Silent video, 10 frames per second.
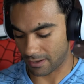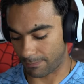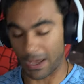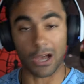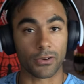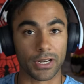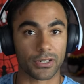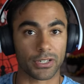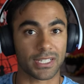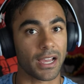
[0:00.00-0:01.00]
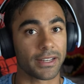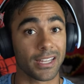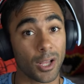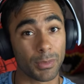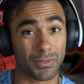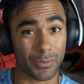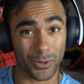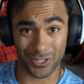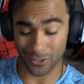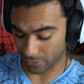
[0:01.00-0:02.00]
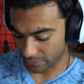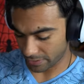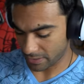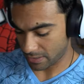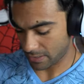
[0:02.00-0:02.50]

a Power Ranger signed helmet from yours truly.